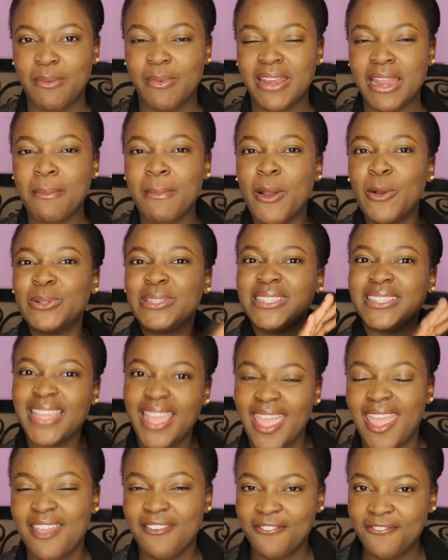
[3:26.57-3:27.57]

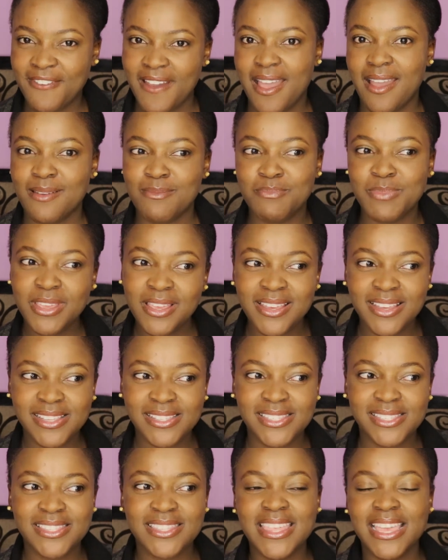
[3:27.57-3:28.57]
tefa
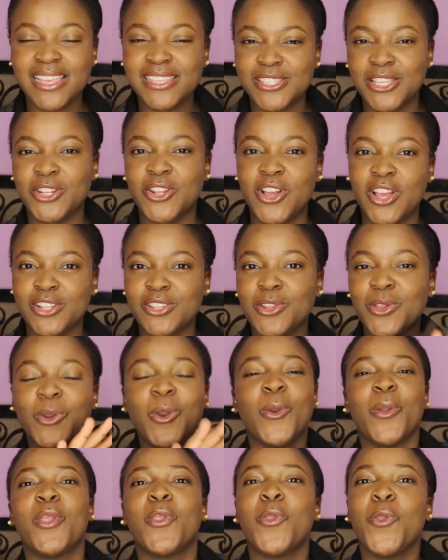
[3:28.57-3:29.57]
because things are not
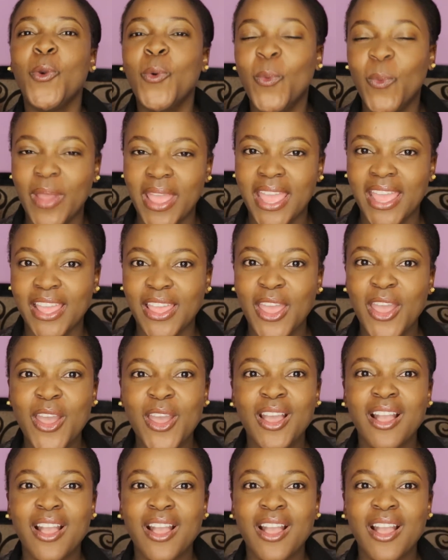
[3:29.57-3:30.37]
going your way.